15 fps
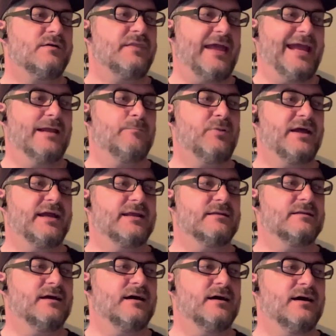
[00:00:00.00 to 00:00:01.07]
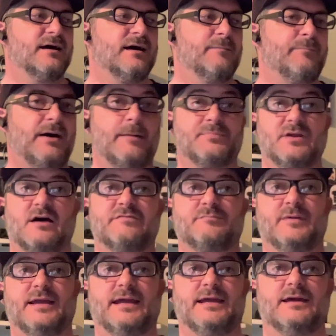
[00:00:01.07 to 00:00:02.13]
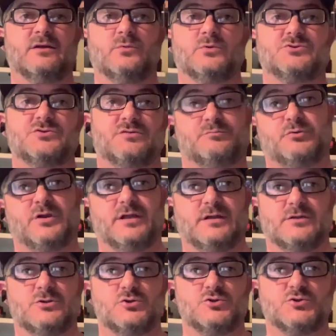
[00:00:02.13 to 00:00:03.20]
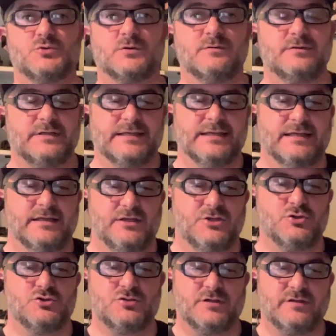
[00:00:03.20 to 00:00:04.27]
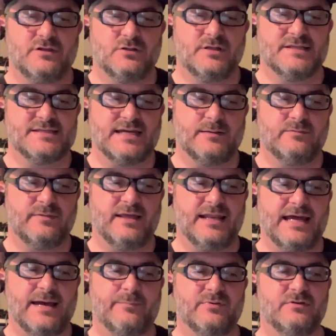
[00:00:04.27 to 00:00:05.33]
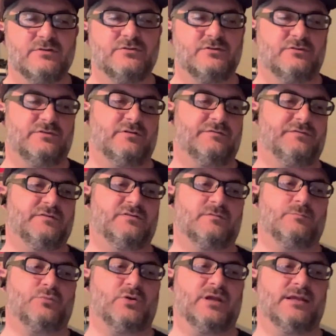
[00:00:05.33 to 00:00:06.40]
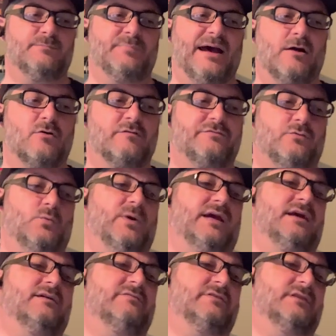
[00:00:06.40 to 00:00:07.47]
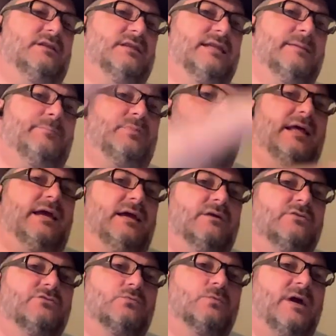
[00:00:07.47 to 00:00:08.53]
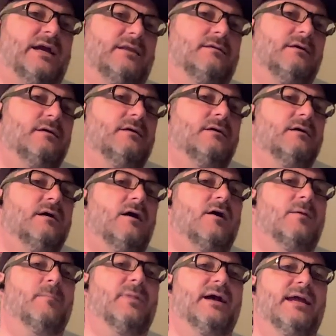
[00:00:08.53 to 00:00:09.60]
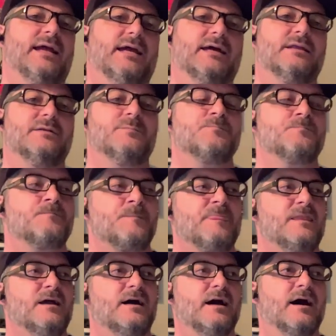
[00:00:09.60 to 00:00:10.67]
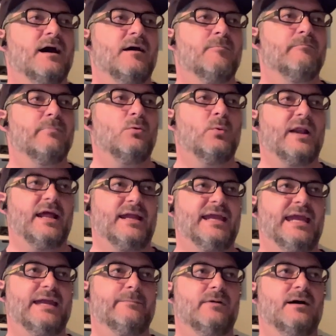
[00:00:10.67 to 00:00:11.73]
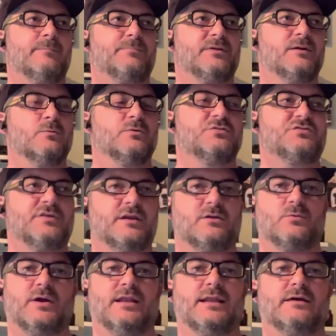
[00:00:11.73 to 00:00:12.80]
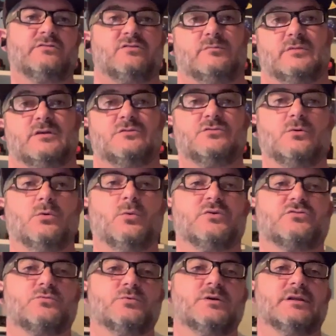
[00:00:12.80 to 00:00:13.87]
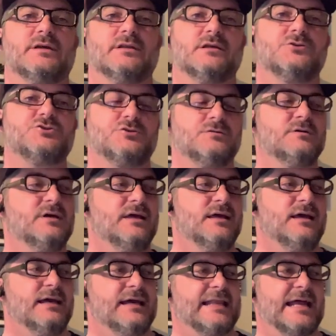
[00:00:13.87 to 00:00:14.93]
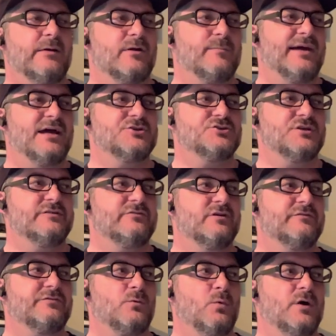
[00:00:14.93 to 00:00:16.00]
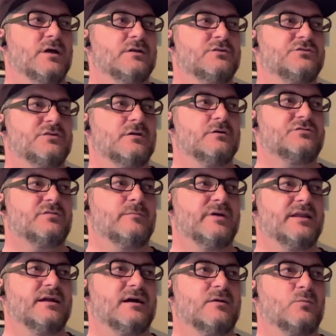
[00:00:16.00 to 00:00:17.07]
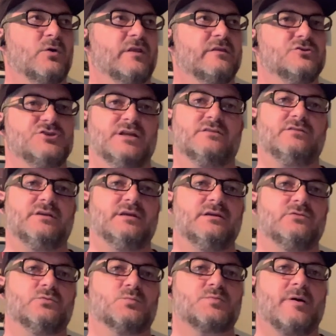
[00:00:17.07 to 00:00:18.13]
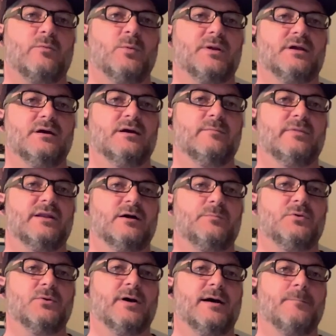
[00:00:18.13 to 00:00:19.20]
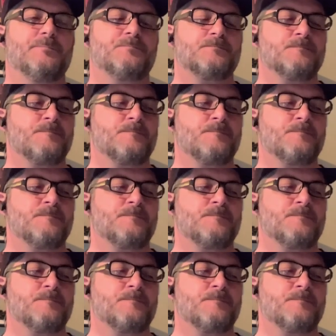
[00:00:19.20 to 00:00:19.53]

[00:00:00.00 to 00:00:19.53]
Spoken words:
hand plane popped off my hand, which is pretty unusual. Usually the only time that happens is if it's a pretty powerful wave and the lip lands right on my hand. But I came up, it was sitting right next to me, so it wasn't really an issue. And I would imagine even if it was, somebody on one of the jet skis would probably come and help you out.